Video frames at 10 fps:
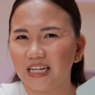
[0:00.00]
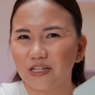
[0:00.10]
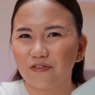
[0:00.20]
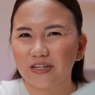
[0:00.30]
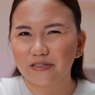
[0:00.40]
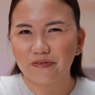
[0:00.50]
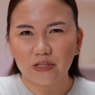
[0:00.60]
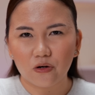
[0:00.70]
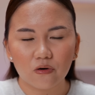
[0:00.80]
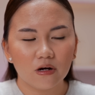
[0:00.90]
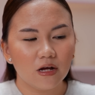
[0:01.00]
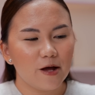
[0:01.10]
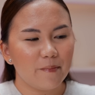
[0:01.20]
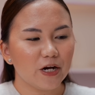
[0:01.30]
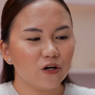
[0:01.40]
end of this video.
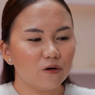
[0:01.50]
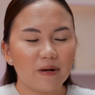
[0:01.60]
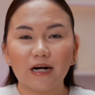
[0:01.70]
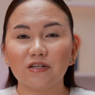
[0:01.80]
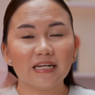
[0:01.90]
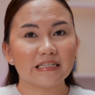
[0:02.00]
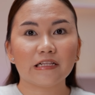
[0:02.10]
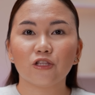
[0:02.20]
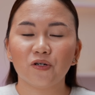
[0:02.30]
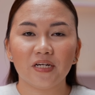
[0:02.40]
Pero bago natin to